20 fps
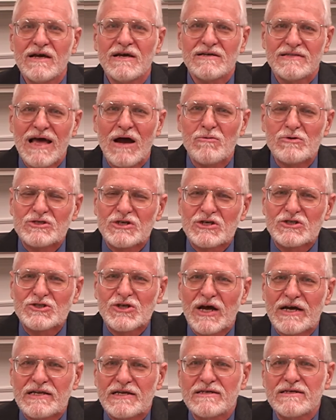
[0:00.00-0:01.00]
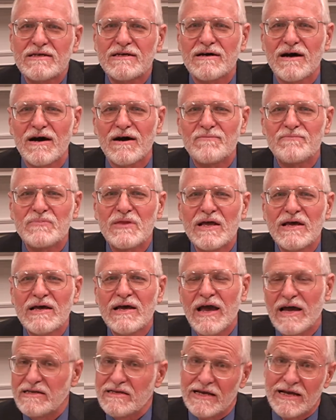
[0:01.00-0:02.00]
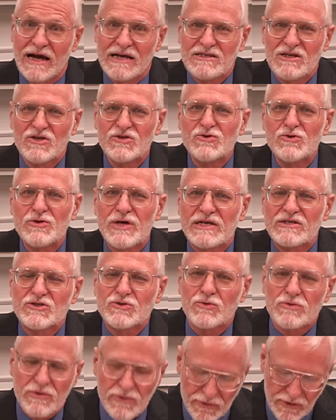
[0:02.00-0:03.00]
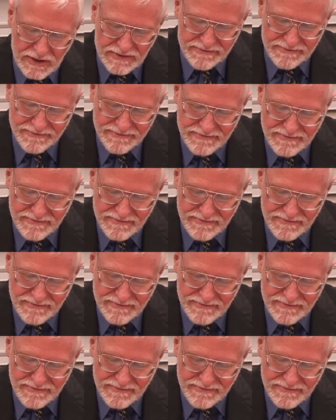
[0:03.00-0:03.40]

That was exciting, and you got to do that sort of thing.